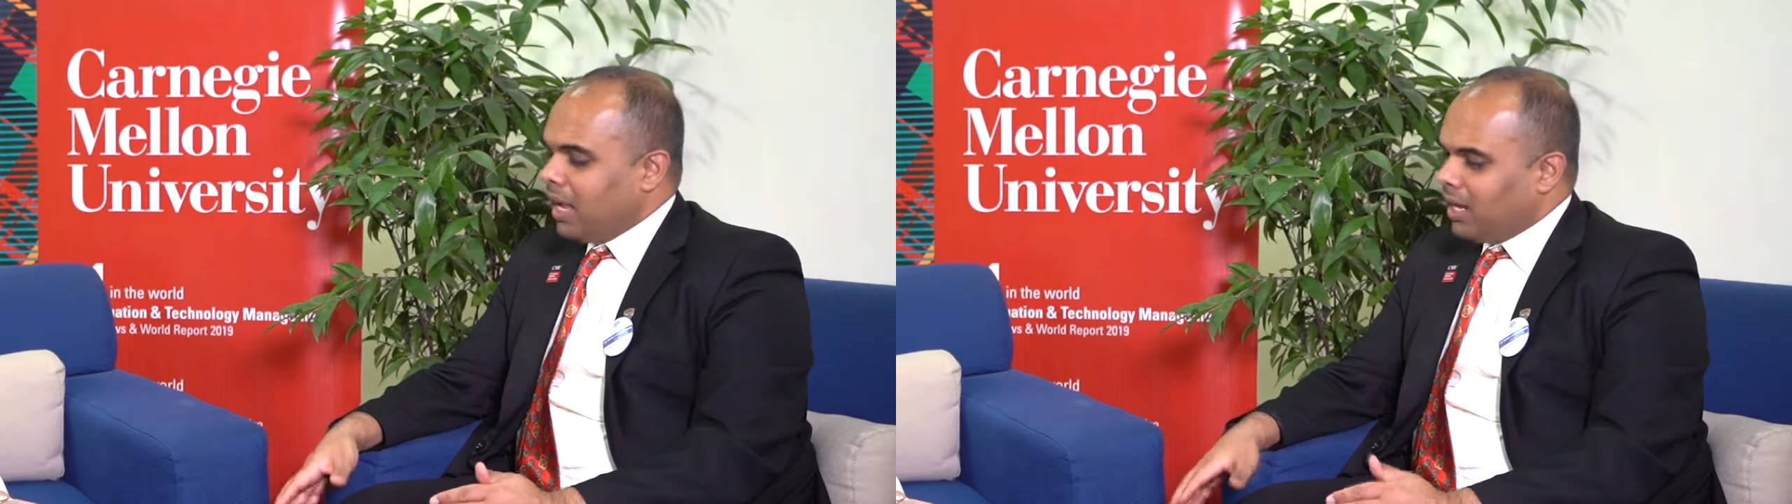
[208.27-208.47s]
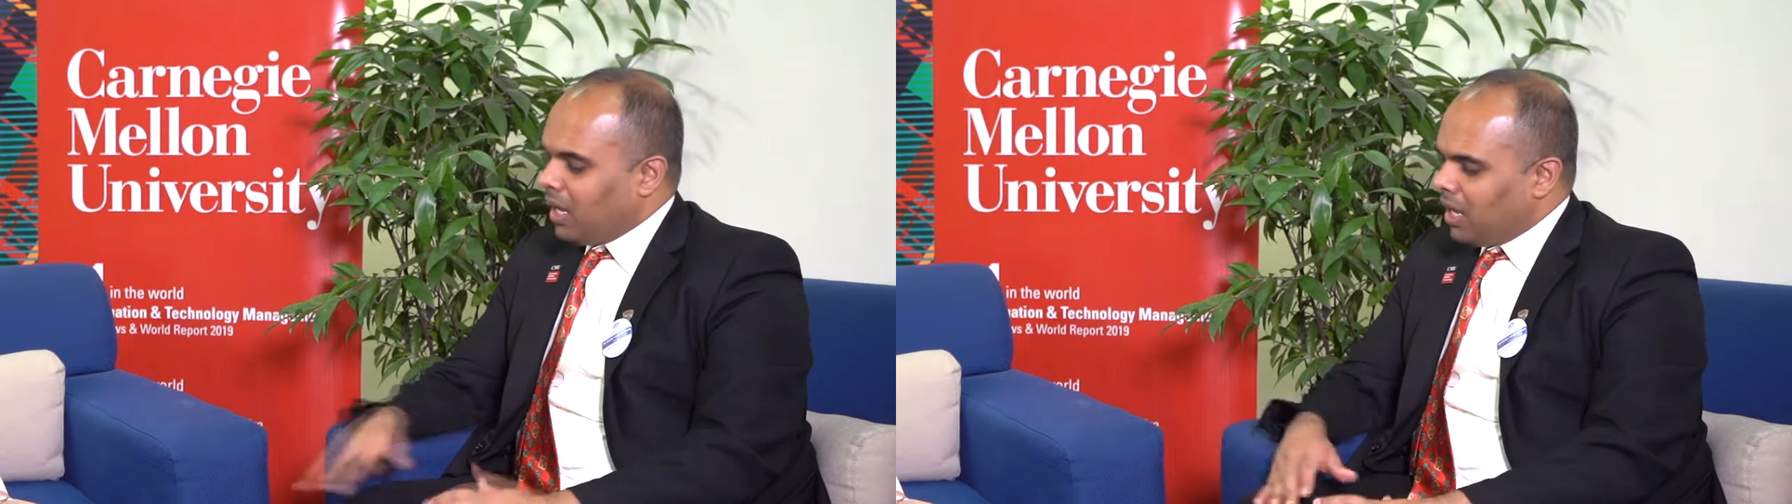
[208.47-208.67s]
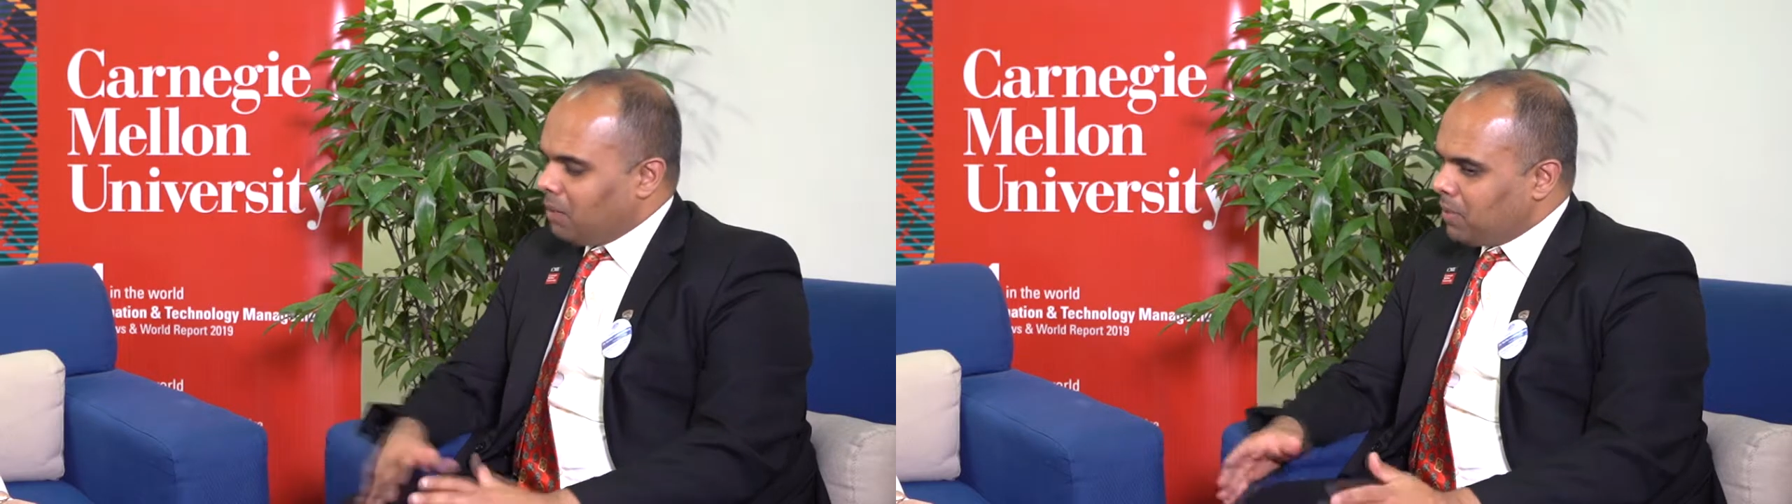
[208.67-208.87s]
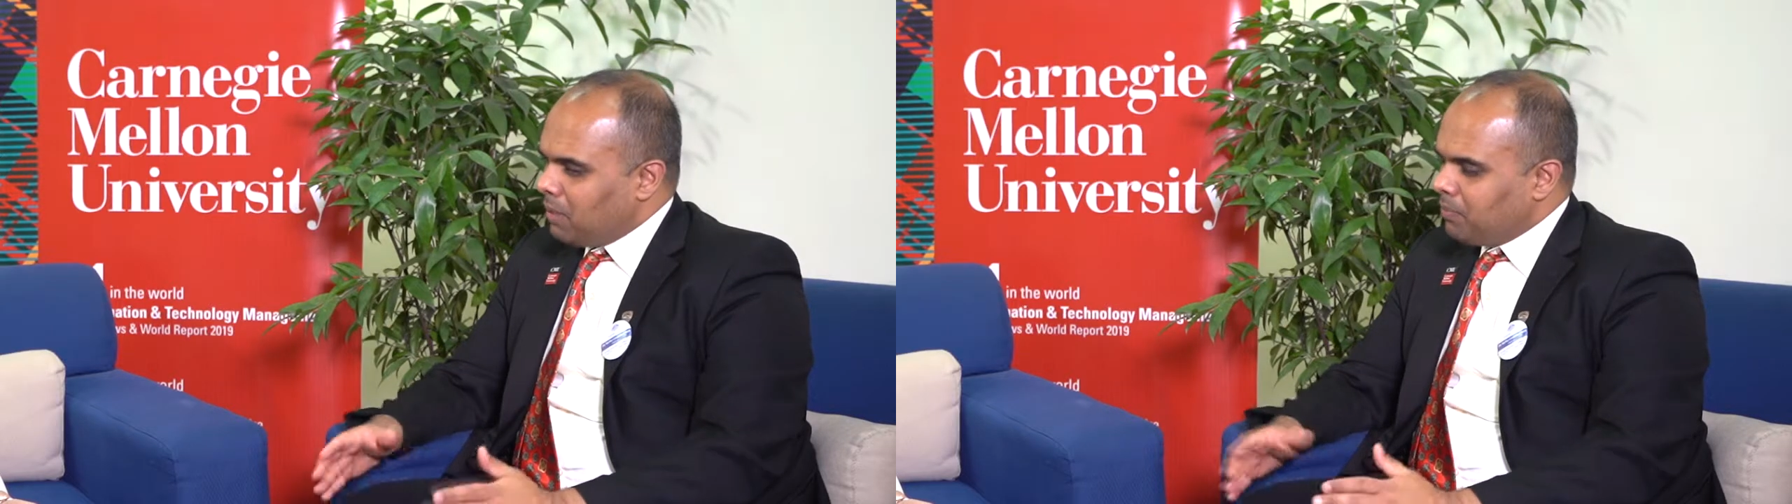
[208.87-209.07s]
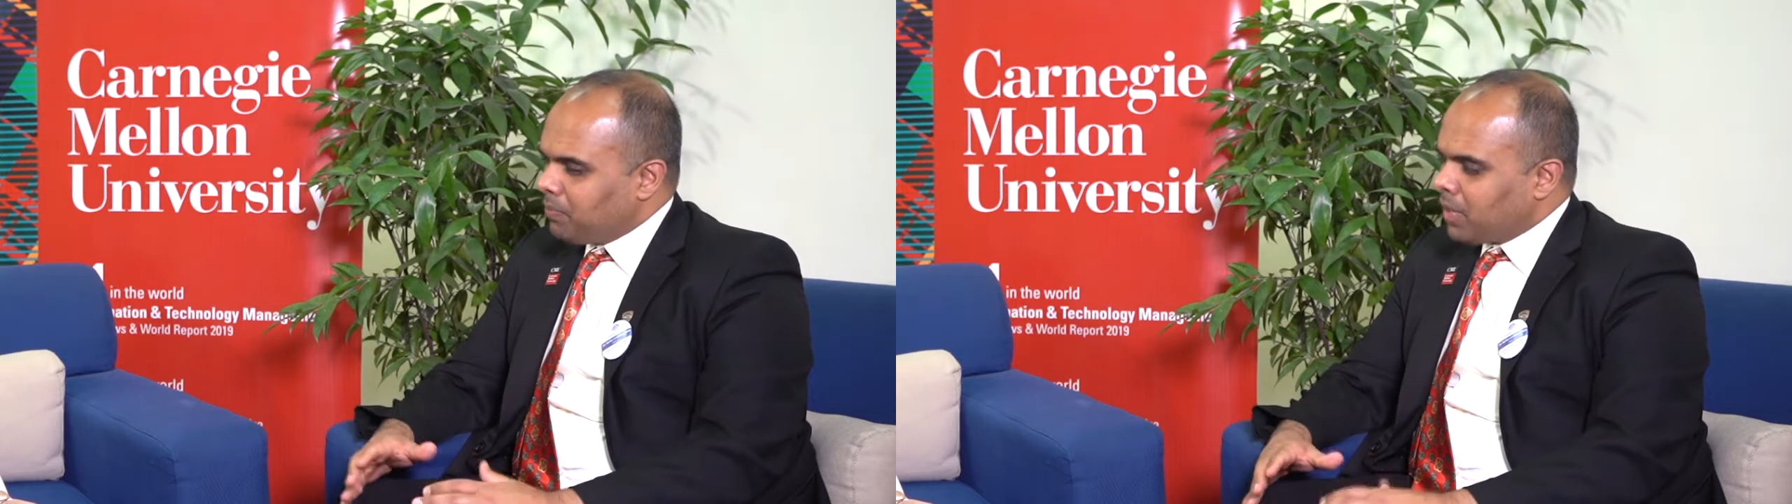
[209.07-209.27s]
And
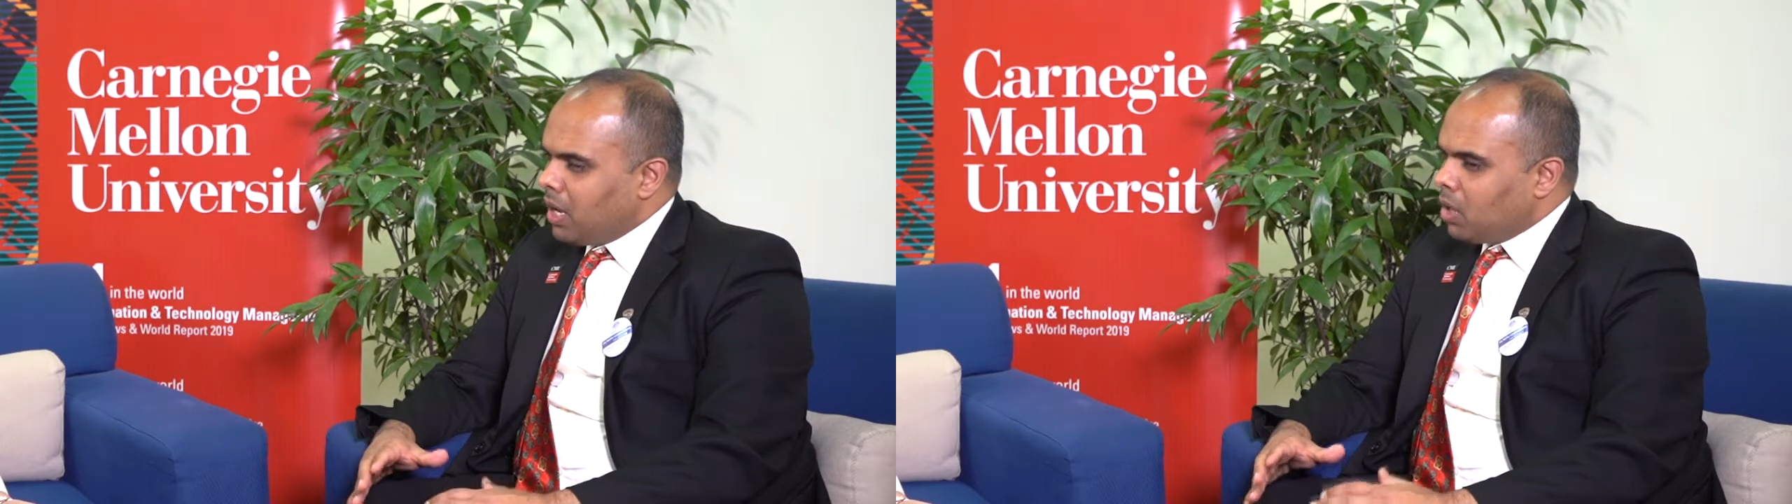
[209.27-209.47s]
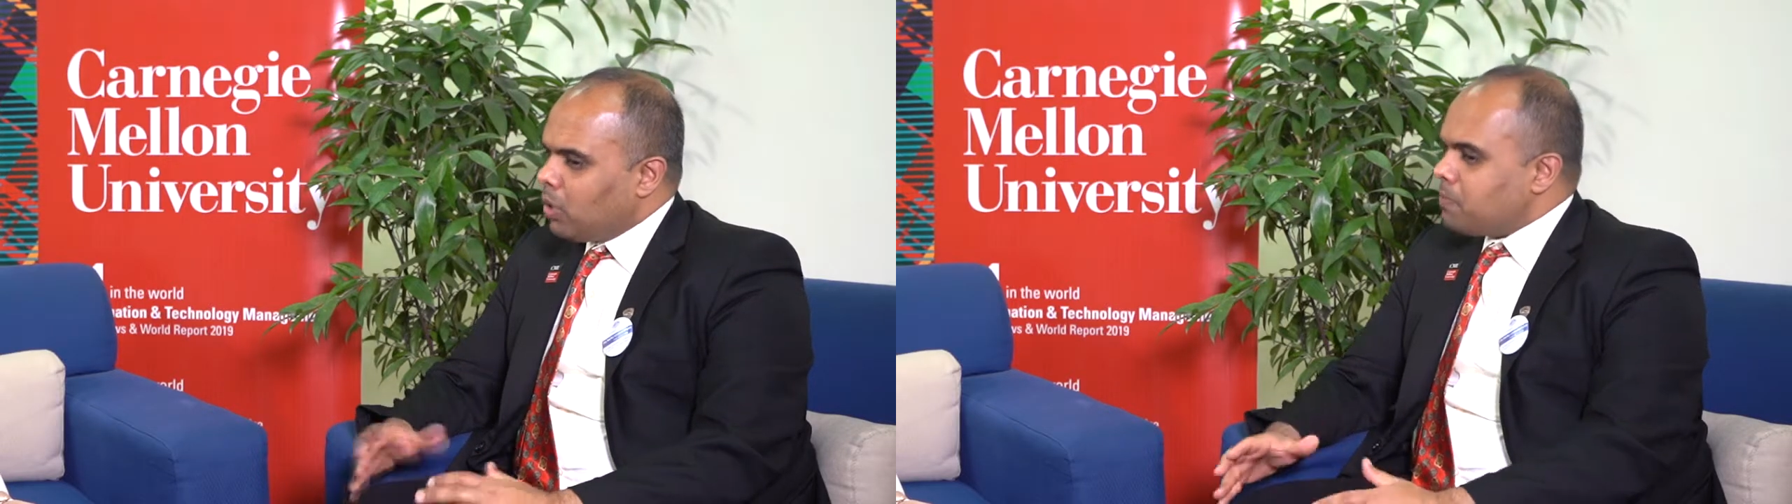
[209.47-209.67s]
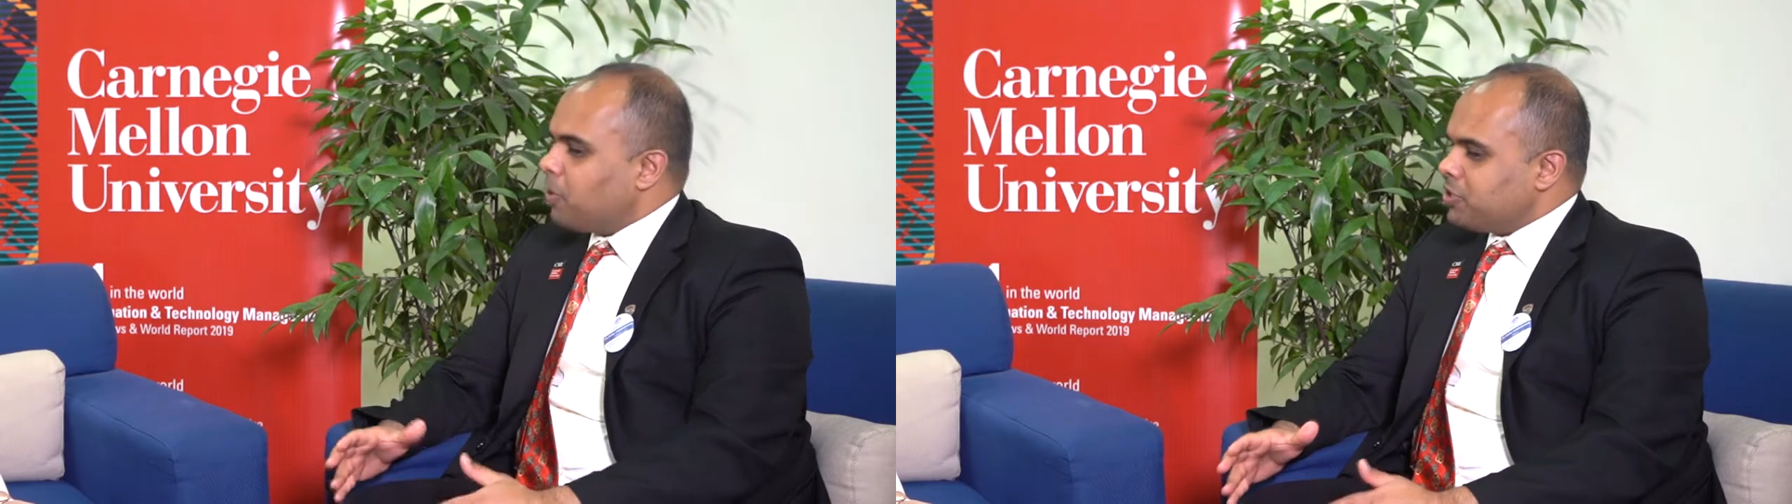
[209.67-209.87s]
I'm quite